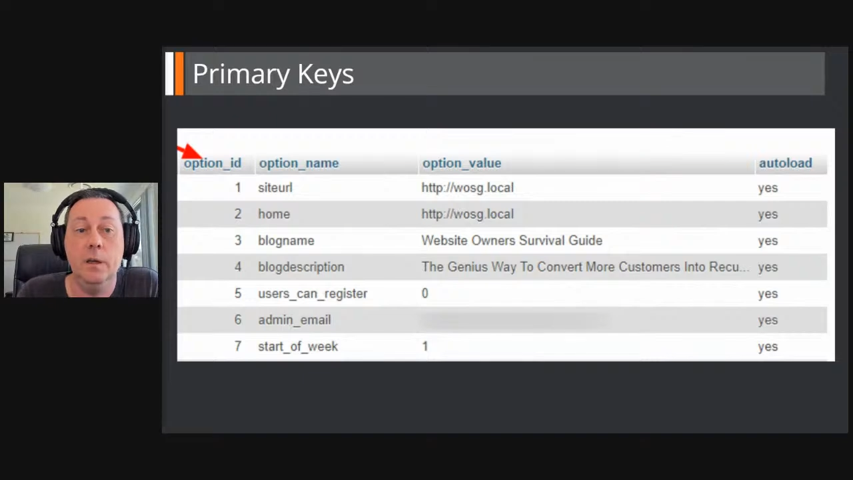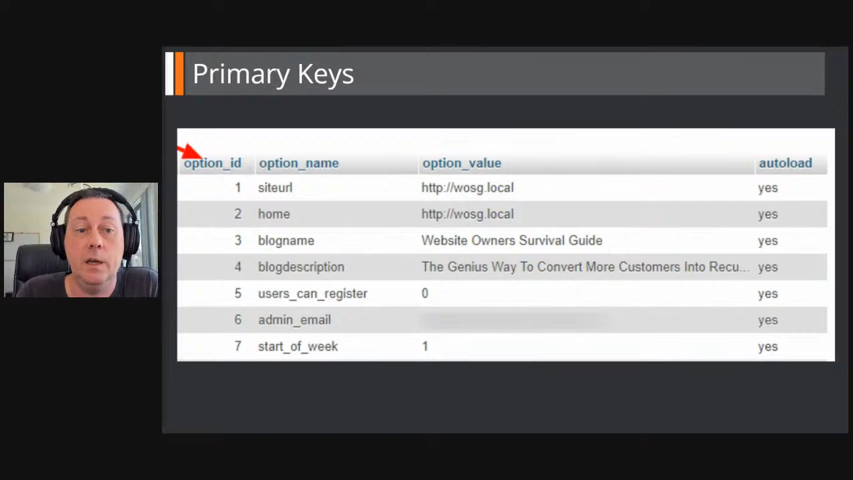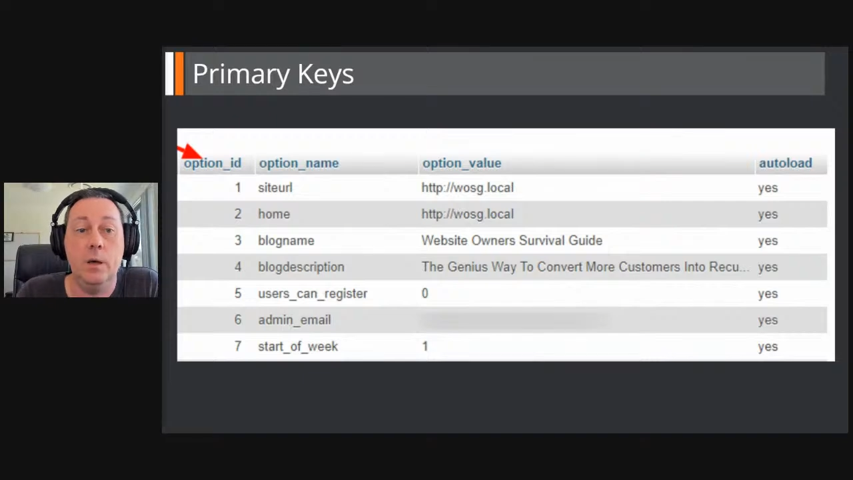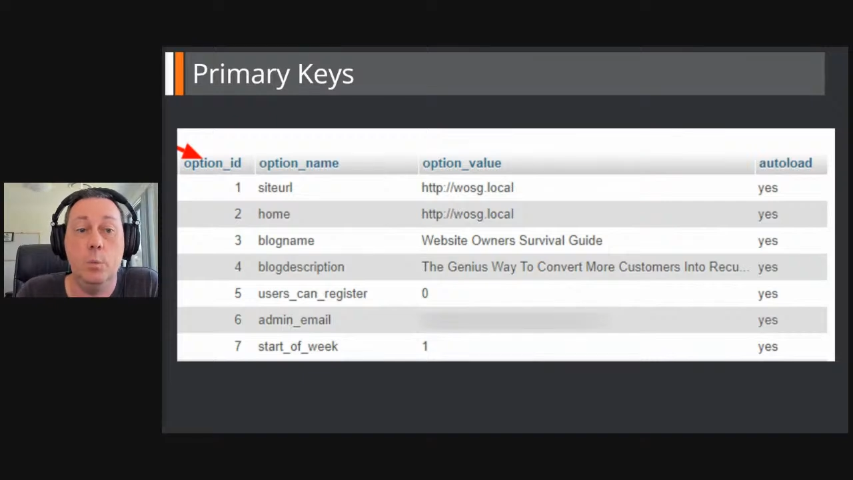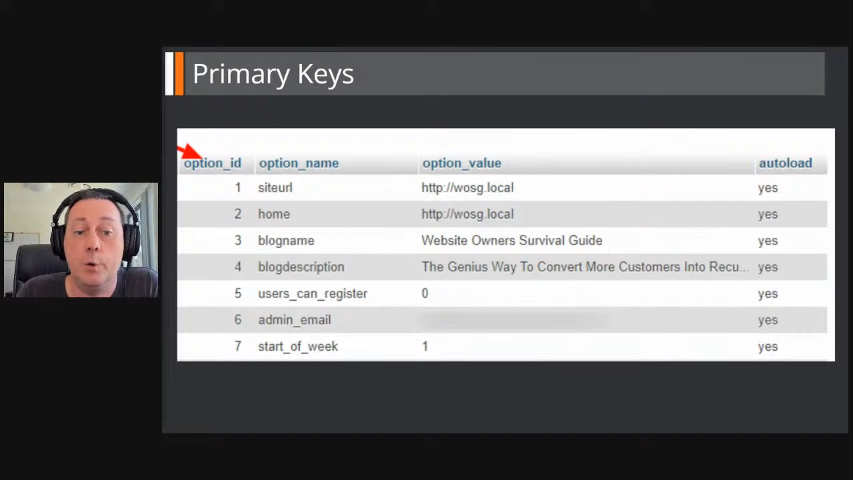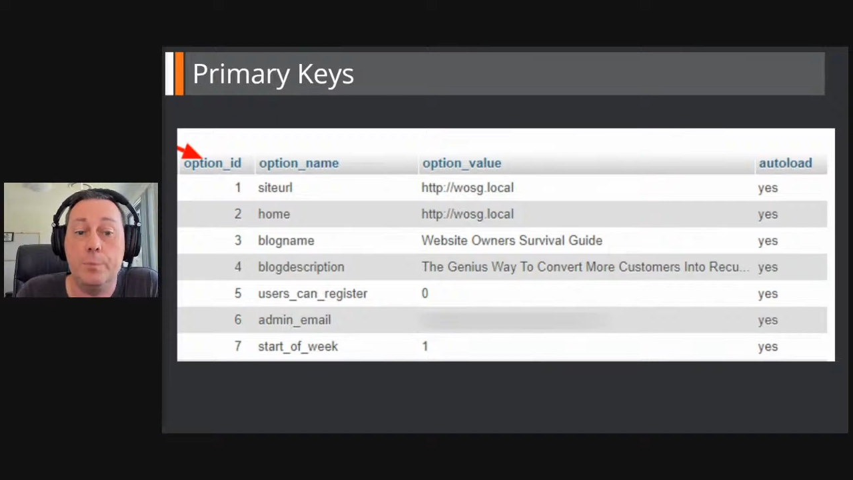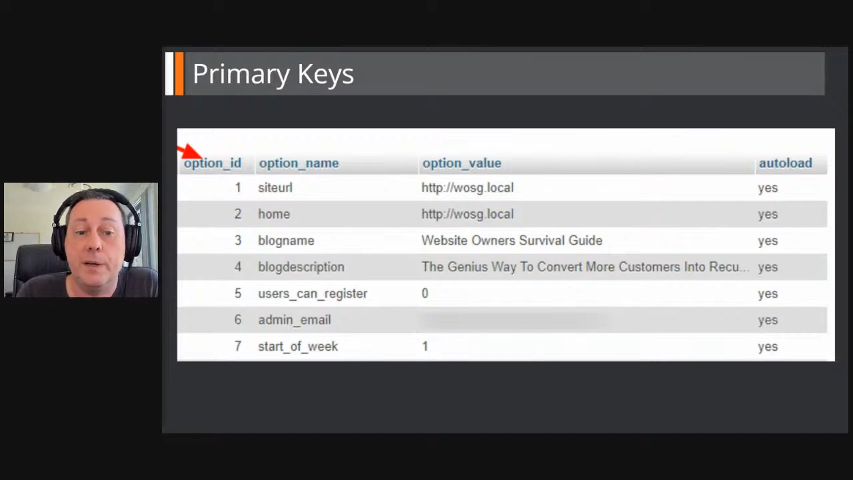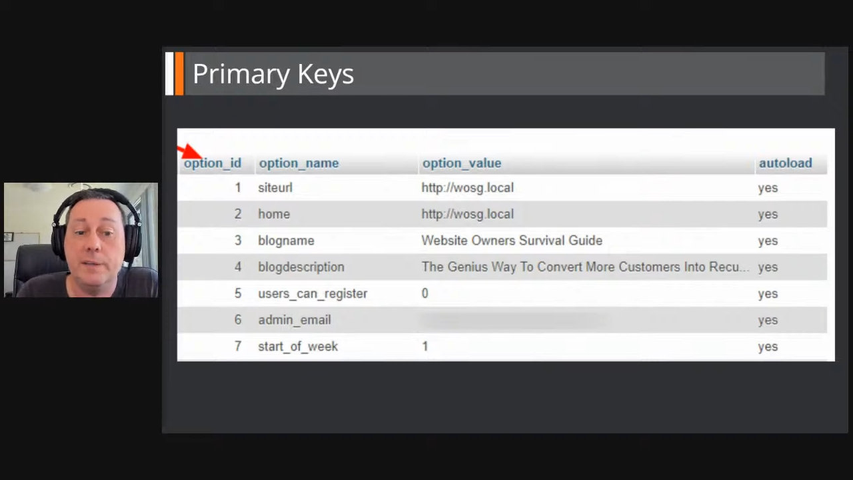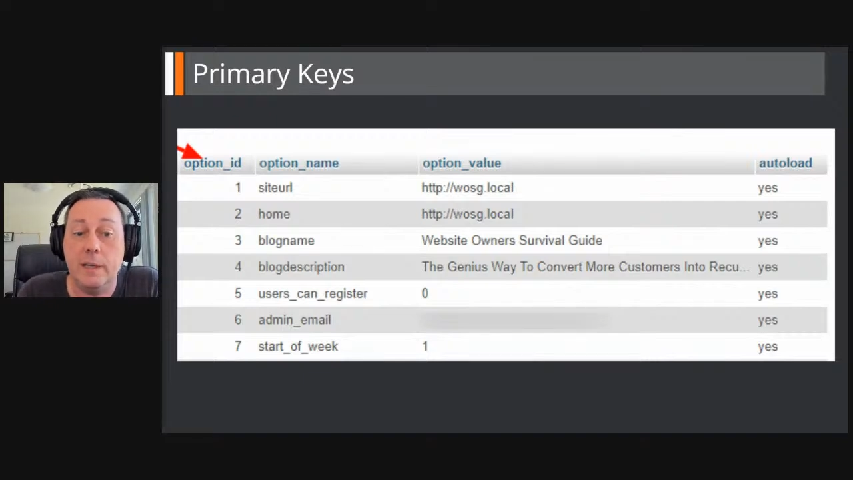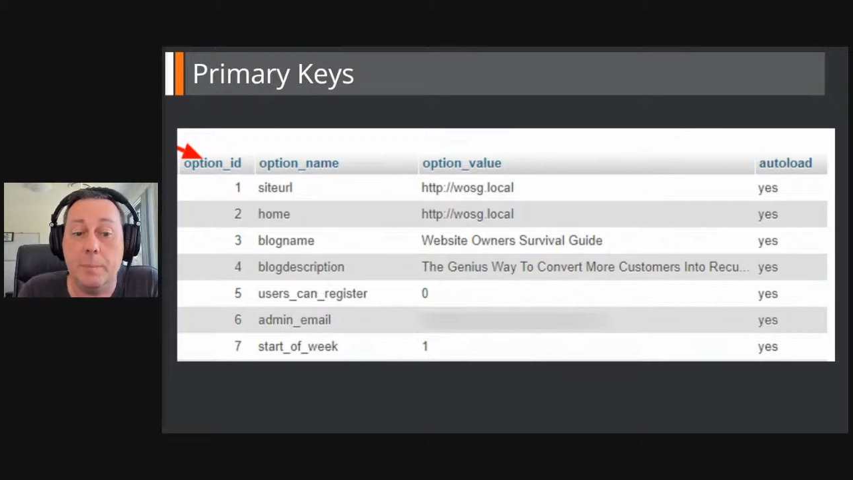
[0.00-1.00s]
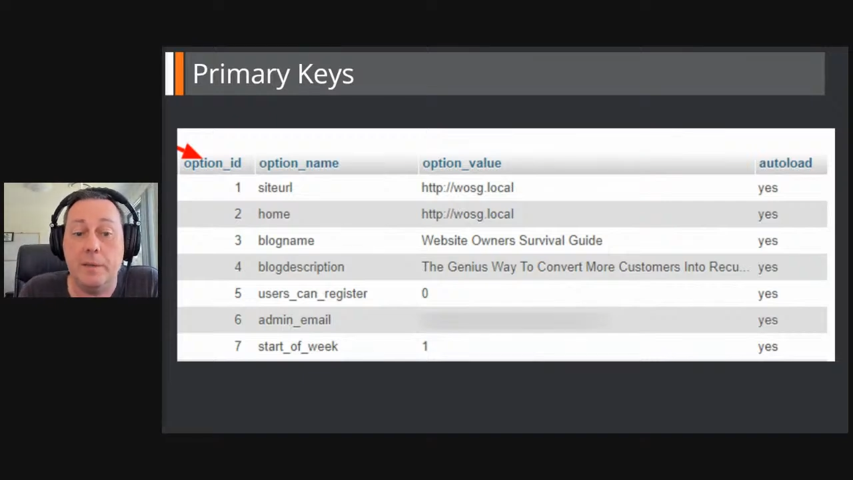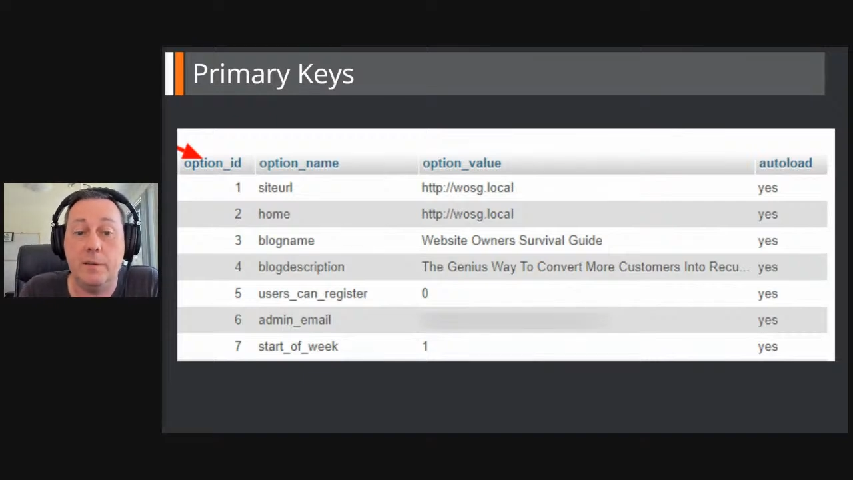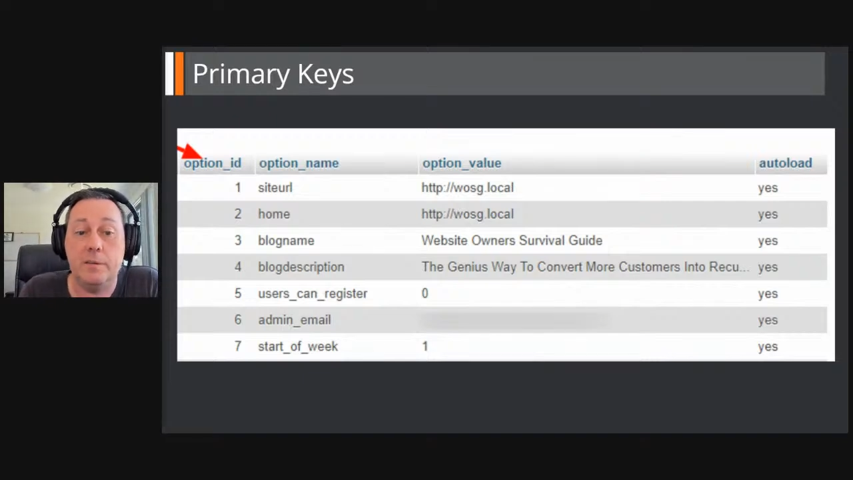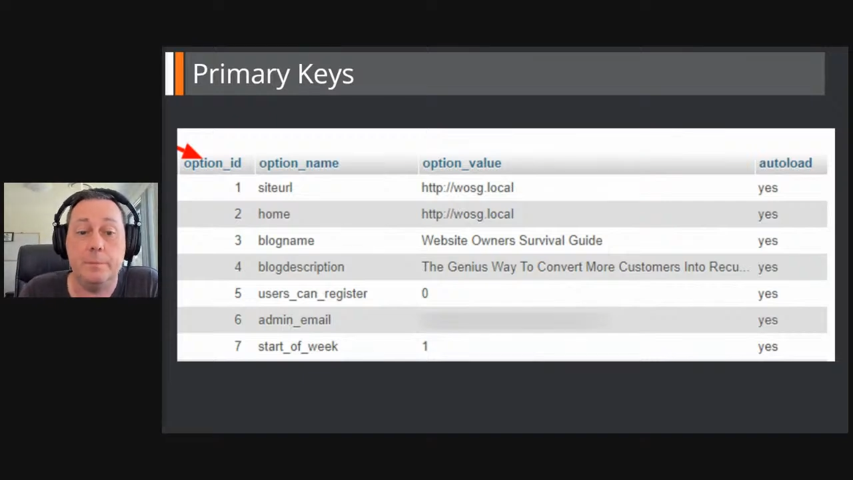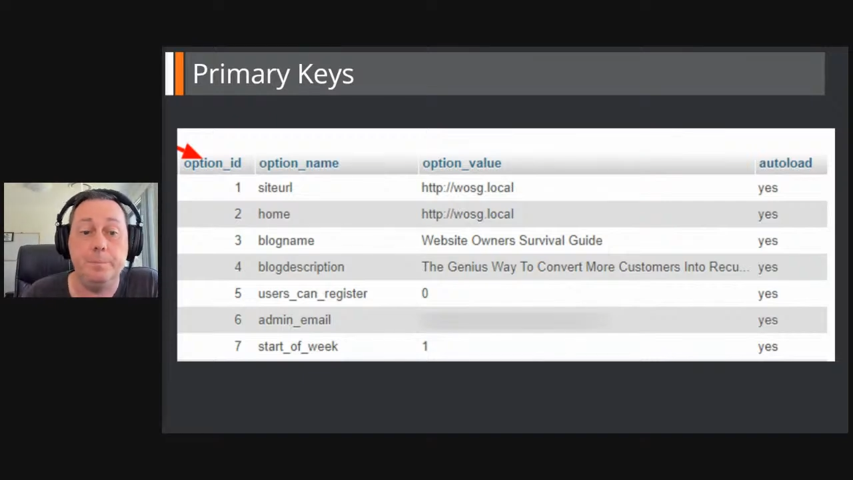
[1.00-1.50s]
WordPress
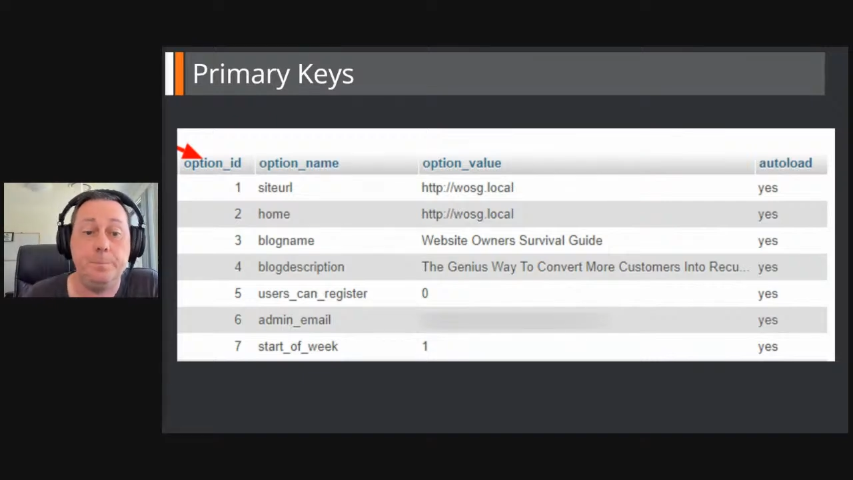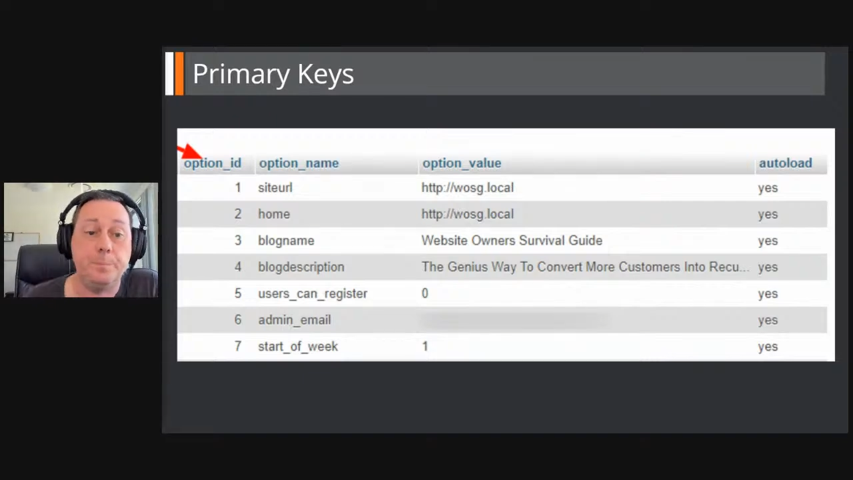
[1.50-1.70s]
databases.